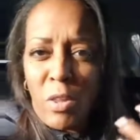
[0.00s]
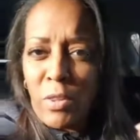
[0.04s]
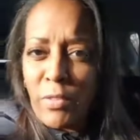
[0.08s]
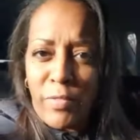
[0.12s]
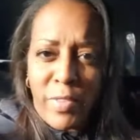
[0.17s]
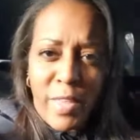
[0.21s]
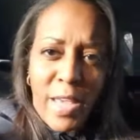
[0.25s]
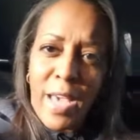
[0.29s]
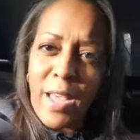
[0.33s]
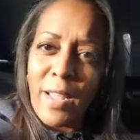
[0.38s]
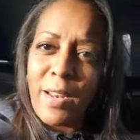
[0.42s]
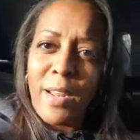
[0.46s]
and all
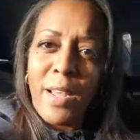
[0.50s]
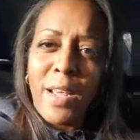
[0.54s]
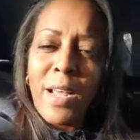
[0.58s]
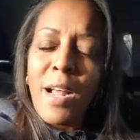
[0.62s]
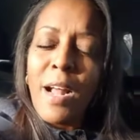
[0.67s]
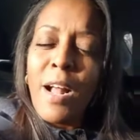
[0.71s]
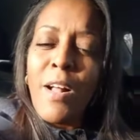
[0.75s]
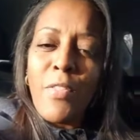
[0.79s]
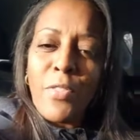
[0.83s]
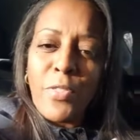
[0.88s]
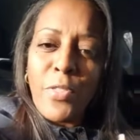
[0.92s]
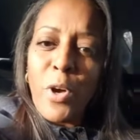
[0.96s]
of that.
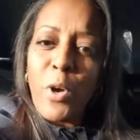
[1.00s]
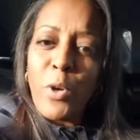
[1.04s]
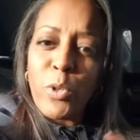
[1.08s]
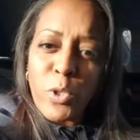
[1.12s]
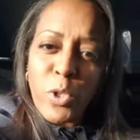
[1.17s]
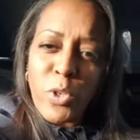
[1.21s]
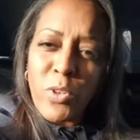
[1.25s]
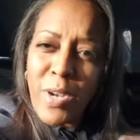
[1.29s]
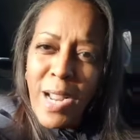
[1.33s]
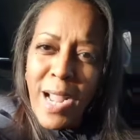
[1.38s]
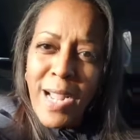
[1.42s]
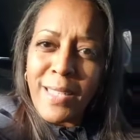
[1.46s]

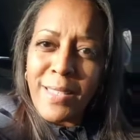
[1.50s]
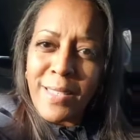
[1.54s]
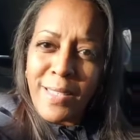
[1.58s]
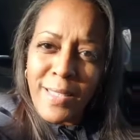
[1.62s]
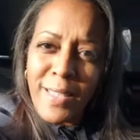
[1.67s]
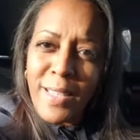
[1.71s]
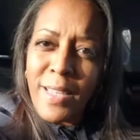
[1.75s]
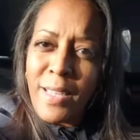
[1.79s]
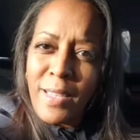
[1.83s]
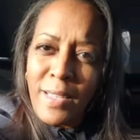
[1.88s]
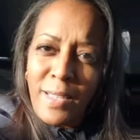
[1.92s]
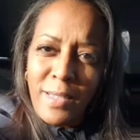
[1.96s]
Those are nice
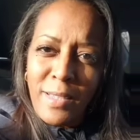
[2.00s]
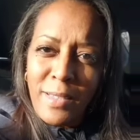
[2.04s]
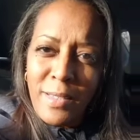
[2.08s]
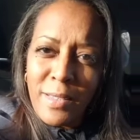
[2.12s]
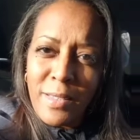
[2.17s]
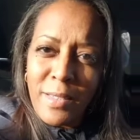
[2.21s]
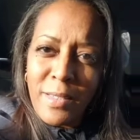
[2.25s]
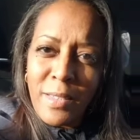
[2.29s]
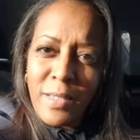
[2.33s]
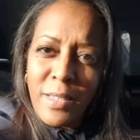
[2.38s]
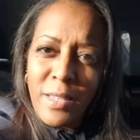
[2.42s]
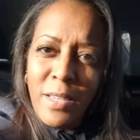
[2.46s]

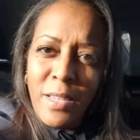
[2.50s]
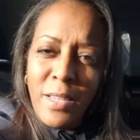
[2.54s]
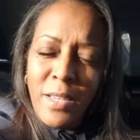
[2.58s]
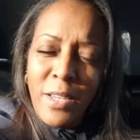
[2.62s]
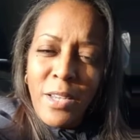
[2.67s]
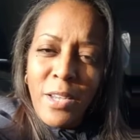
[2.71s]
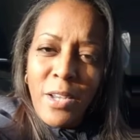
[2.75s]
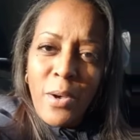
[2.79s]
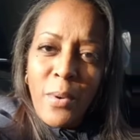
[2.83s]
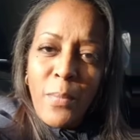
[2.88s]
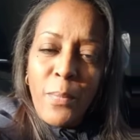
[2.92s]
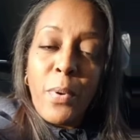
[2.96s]
things.
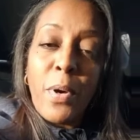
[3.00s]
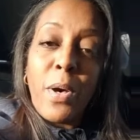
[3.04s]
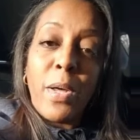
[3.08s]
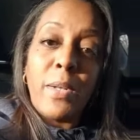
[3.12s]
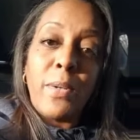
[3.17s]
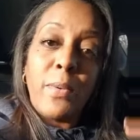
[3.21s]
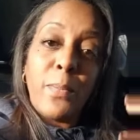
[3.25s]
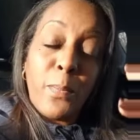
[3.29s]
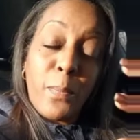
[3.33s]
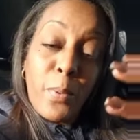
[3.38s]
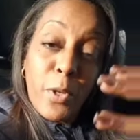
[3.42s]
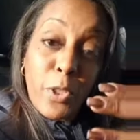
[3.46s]

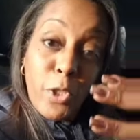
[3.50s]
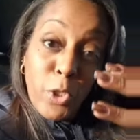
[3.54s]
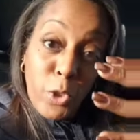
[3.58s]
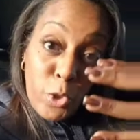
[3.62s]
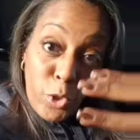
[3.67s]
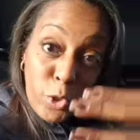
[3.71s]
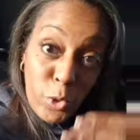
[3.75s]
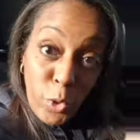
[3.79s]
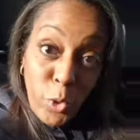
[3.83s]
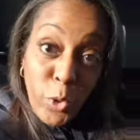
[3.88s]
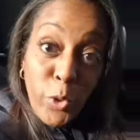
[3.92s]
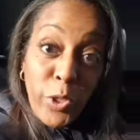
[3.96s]
But, but the
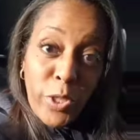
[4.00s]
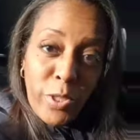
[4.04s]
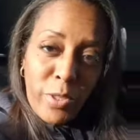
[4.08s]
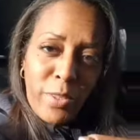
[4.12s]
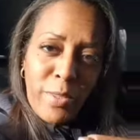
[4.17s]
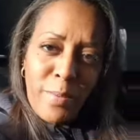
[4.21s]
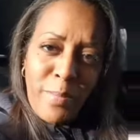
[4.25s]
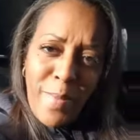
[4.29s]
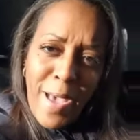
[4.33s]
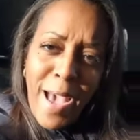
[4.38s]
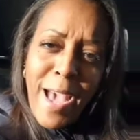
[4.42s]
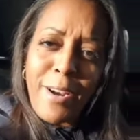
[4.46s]
truth
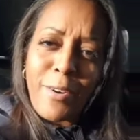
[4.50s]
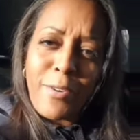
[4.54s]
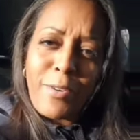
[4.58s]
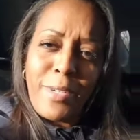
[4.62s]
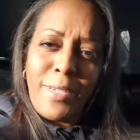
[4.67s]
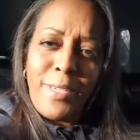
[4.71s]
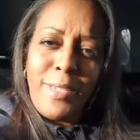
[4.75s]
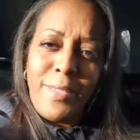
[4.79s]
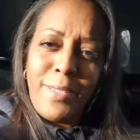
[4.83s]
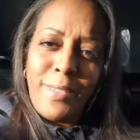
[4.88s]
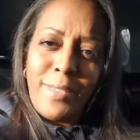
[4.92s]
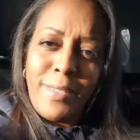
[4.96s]
of the
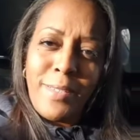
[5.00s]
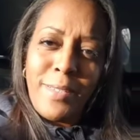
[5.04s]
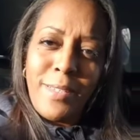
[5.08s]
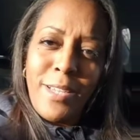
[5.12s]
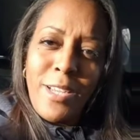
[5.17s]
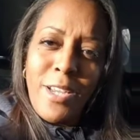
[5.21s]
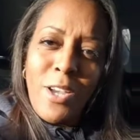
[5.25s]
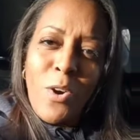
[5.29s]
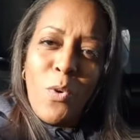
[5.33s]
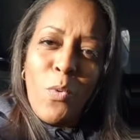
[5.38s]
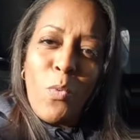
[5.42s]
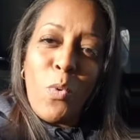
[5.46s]
matter is,